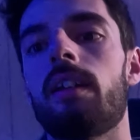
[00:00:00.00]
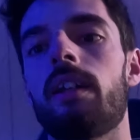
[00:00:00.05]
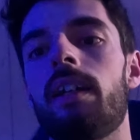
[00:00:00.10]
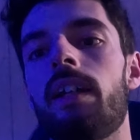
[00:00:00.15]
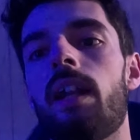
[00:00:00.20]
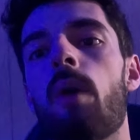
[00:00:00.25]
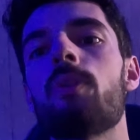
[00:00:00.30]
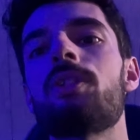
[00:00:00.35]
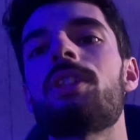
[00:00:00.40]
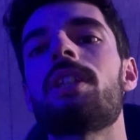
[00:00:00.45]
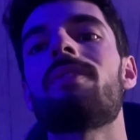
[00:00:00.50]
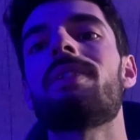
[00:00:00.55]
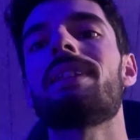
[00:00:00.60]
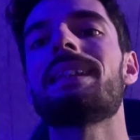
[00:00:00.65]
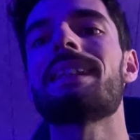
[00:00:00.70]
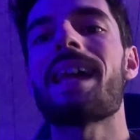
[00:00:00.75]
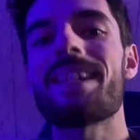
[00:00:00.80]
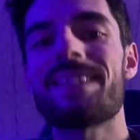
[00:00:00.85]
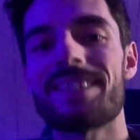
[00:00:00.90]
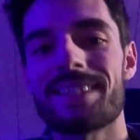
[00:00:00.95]
and I was
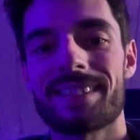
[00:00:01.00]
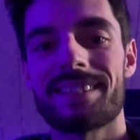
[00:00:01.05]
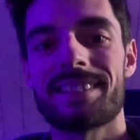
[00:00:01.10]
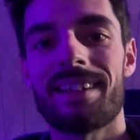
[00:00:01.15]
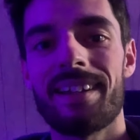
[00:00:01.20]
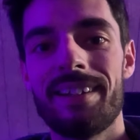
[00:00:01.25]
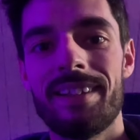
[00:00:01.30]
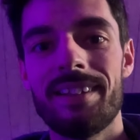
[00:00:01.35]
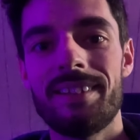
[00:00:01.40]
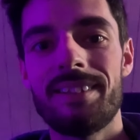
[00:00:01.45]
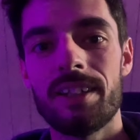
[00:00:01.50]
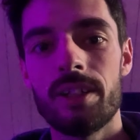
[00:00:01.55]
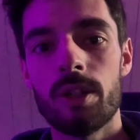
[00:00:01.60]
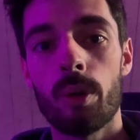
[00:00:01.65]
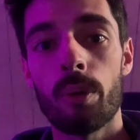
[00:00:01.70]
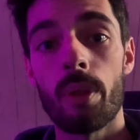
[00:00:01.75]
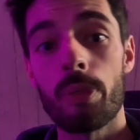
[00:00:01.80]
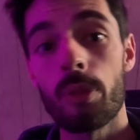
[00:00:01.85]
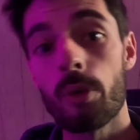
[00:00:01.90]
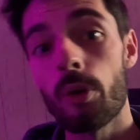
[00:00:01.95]
even less excited to
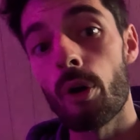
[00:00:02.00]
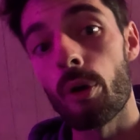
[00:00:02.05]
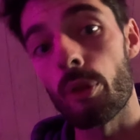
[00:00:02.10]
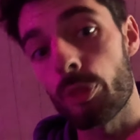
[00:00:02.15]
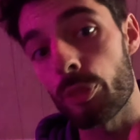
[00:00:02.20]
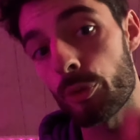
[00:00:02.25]
know that there are